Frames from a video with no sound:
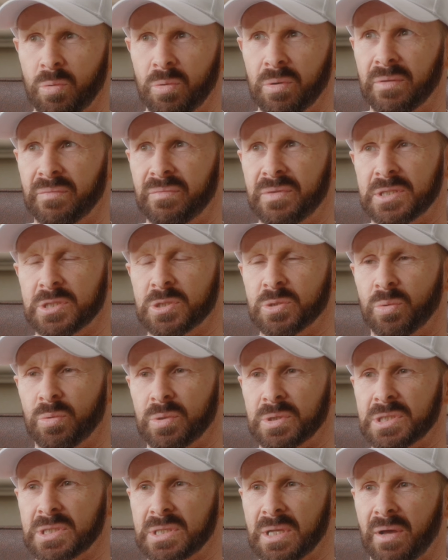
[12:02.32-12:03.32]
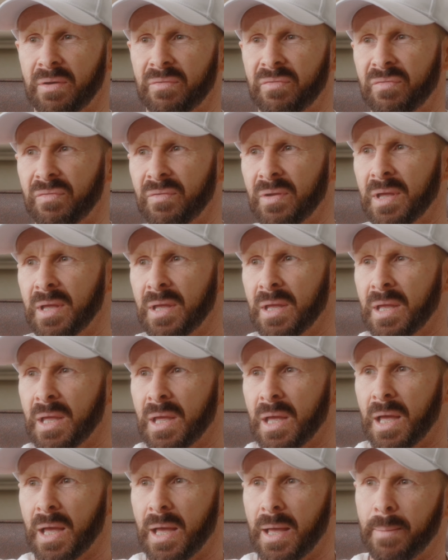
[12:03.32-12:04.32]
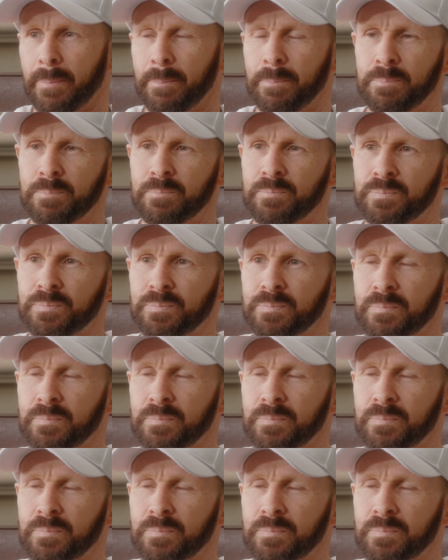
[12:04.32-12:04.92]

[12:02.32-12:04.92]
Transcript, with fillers: all of this sort of stuff. Um,